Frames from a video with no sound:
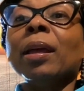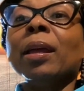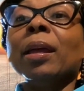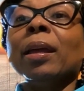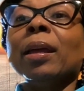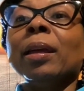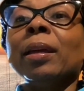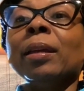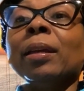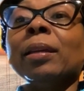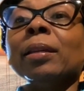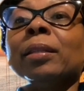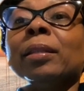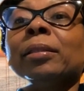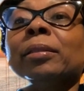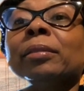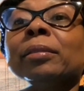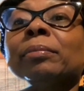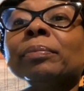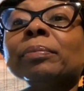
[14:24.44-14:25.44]

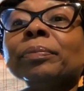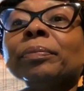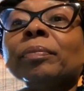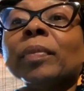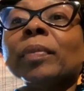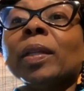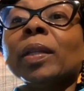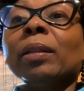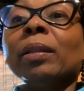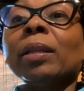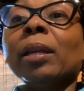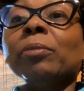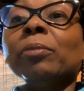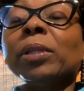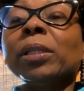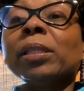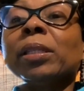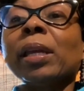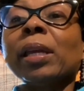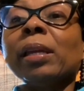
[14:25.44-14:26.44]
and they
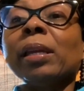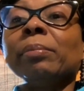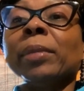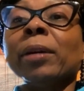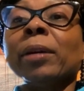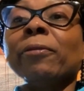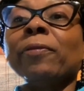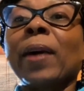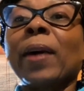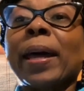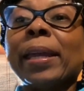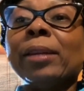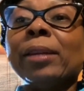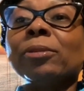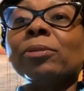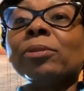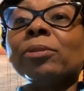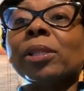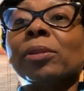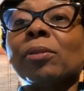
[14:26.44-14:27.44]
would take my
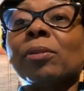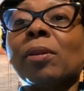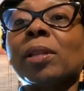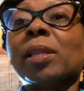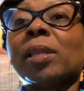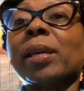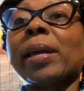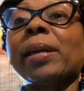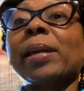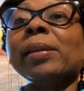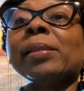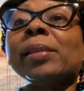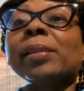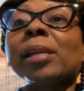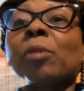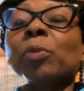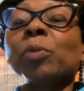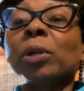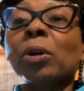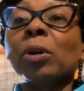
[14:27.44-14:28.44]
vitals and all of that, and then
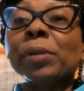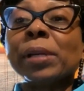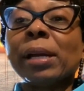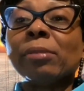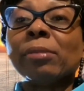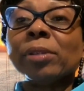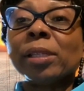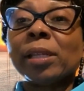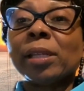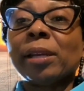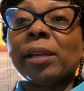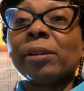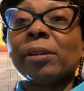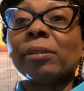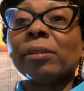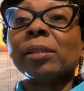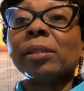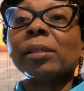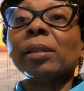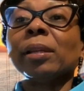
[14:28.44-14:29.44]
I would go
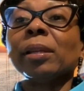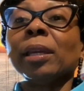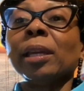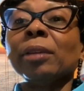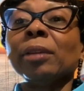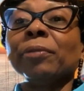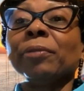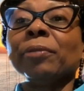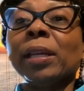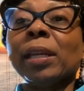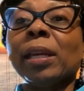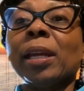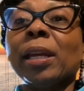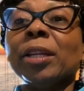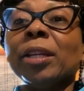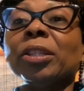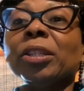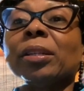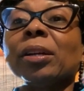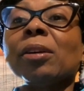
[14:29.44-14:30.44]
downstairs, get
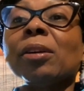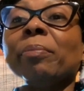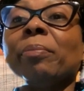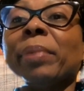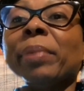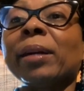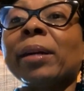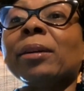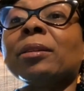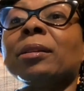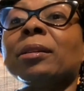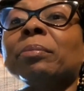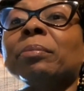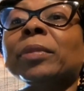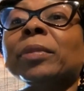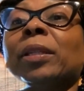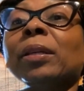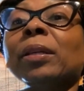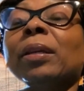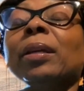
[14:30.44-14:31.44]
radiation, come back up,
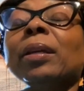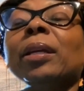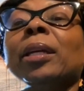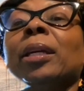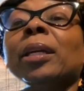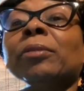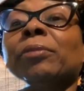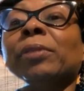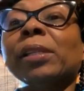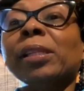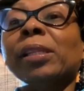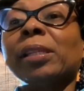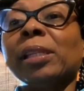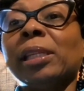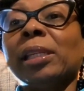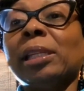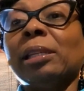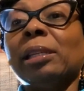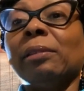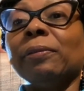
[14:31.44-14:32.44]
and
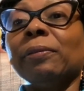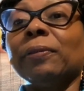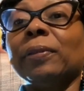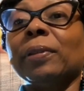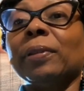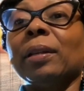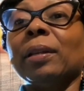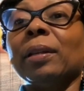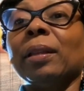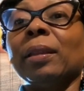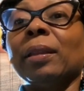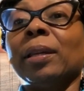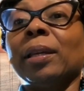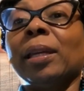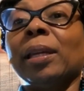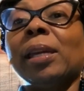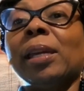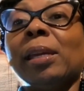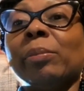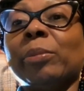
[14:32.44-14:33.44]
receive the
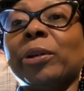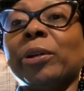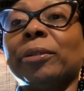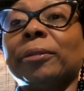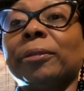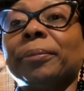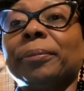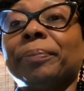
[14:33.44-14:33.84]
chemo.